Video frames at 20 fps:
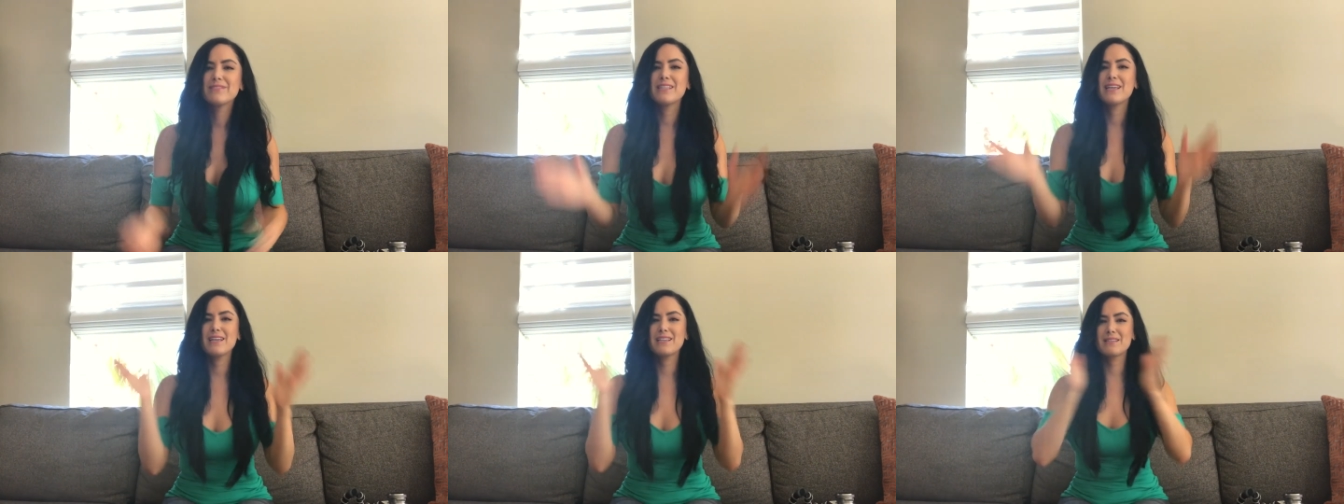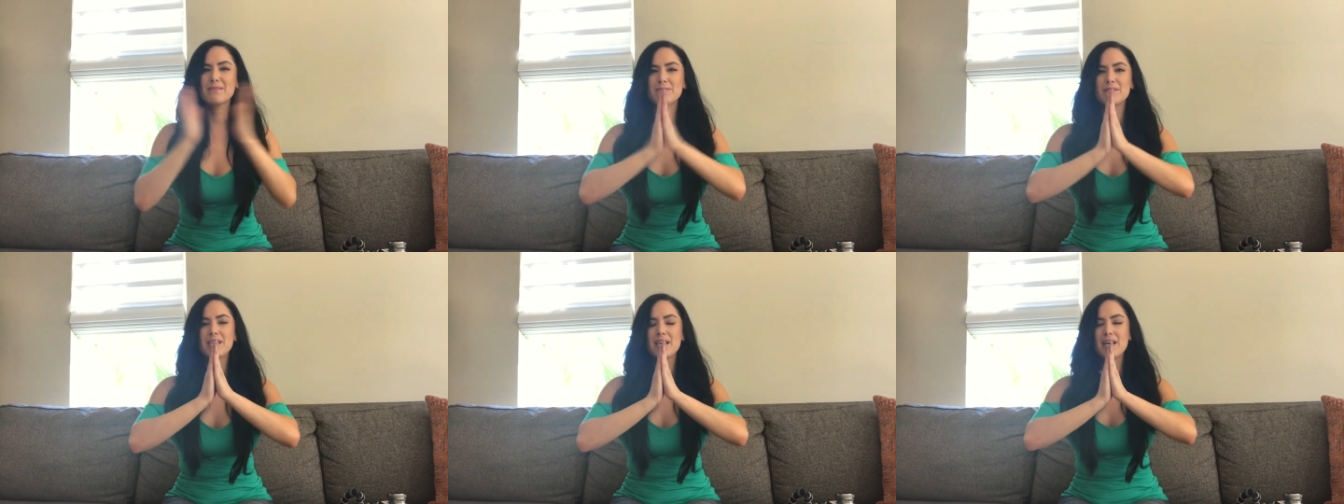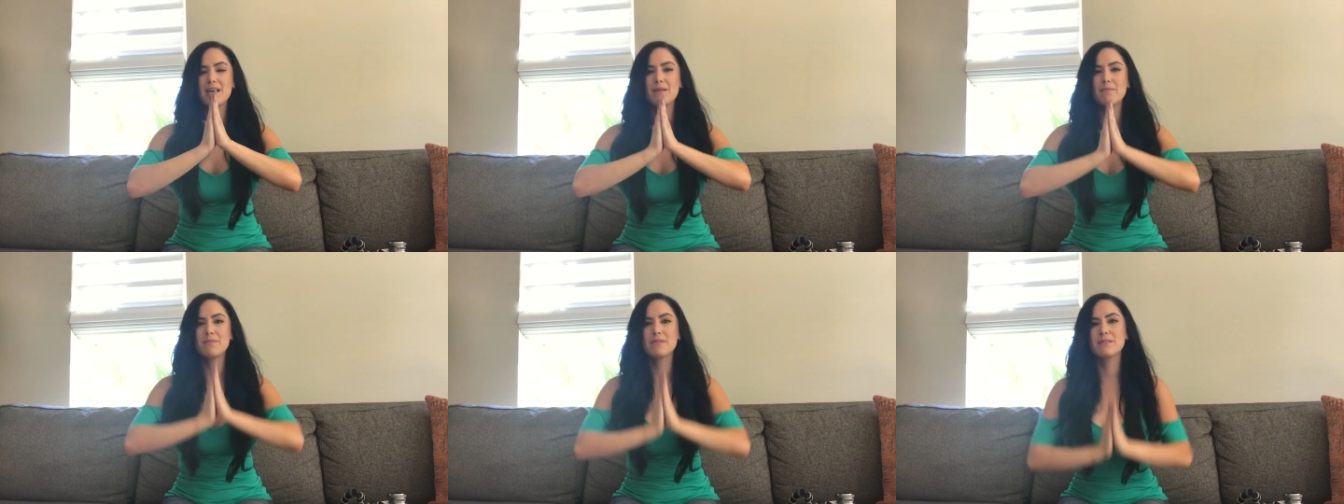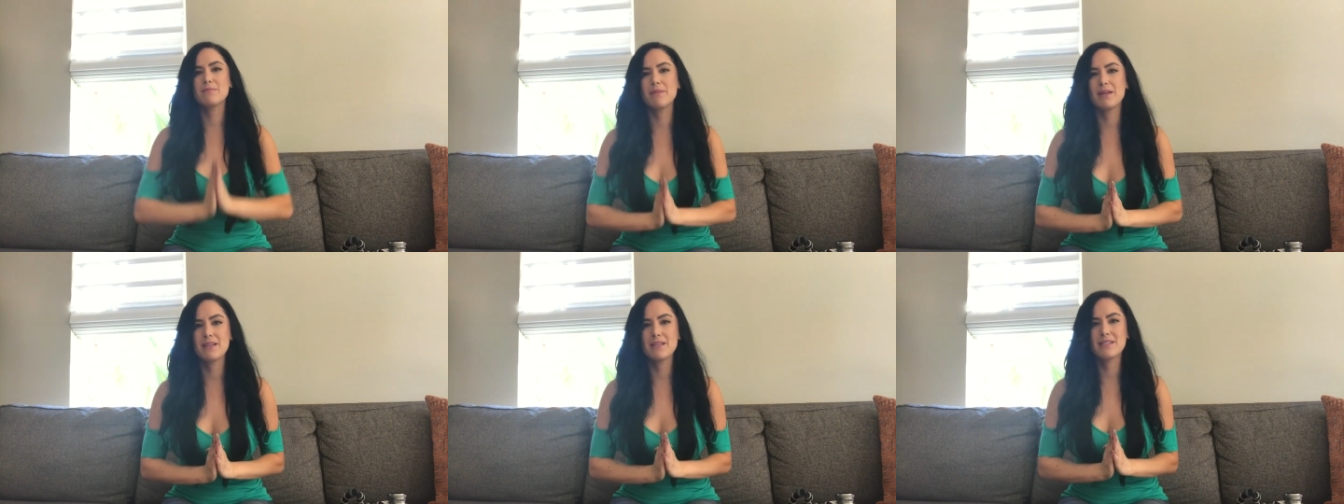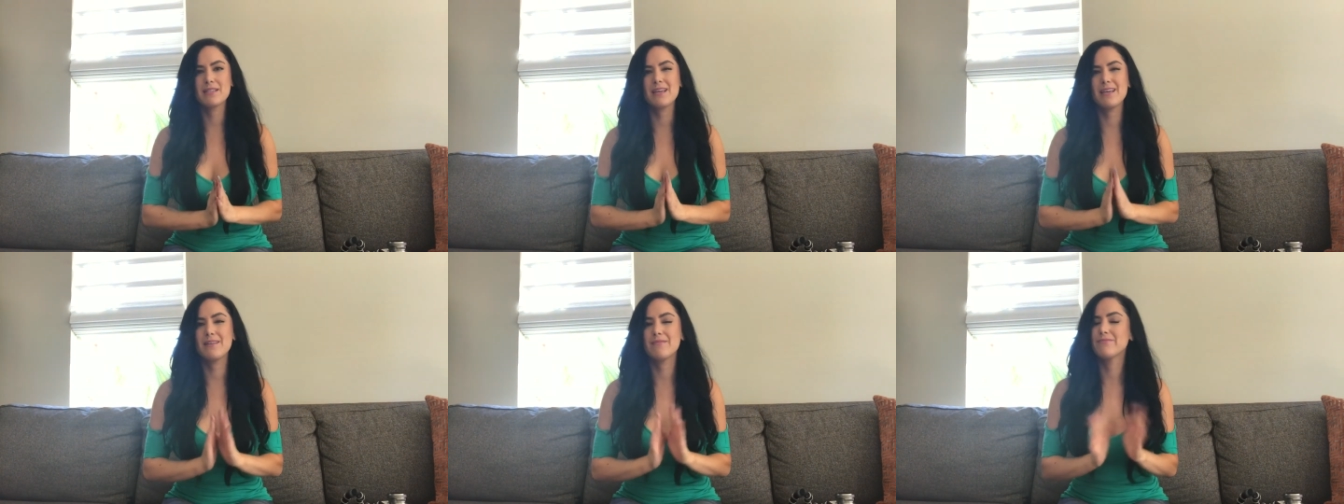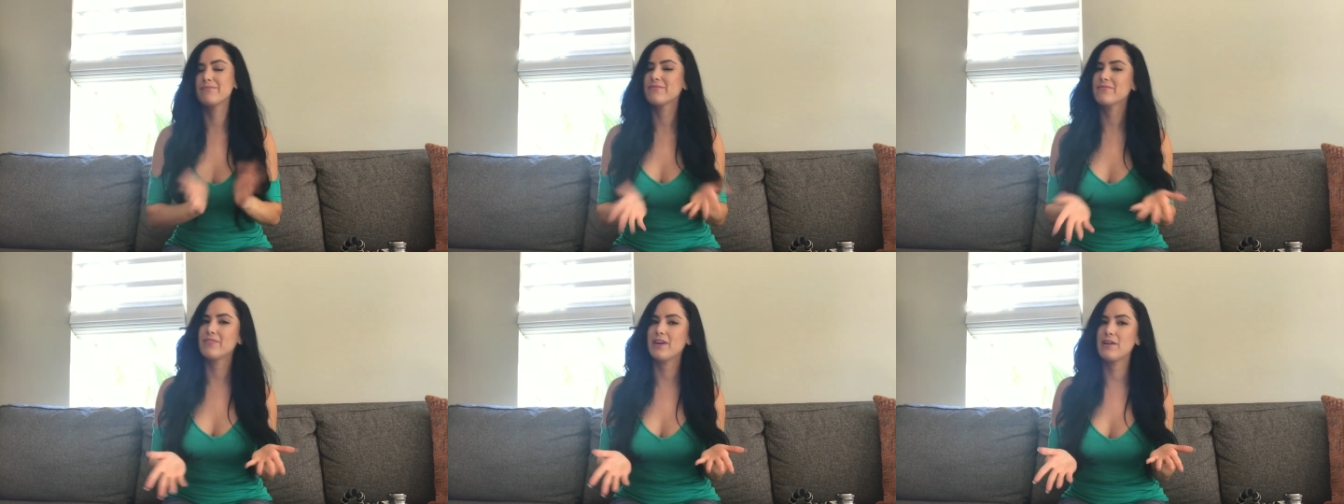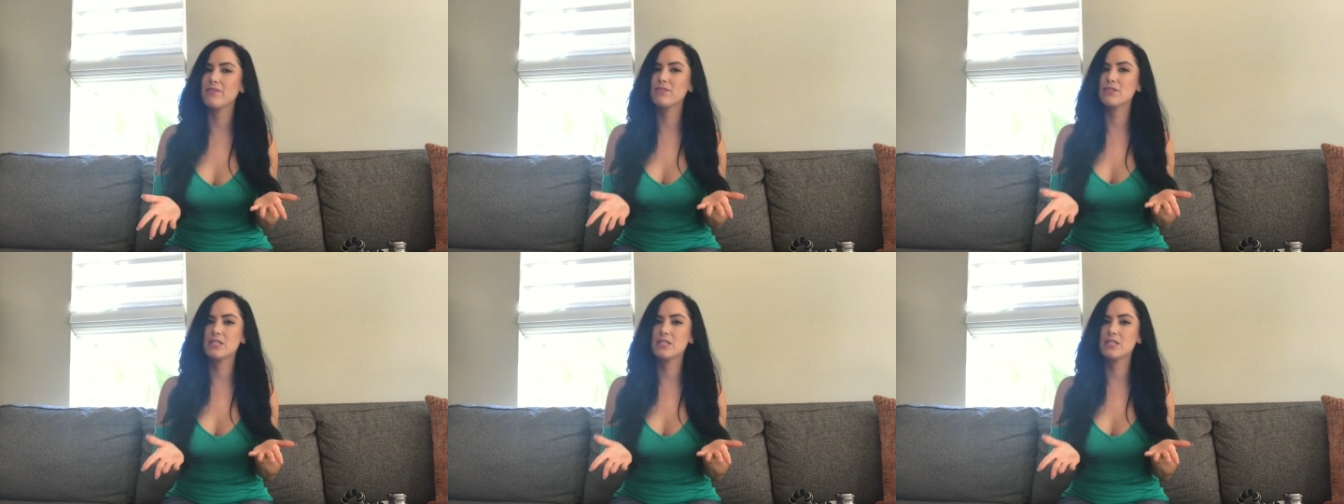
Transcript: take some time to meditate, five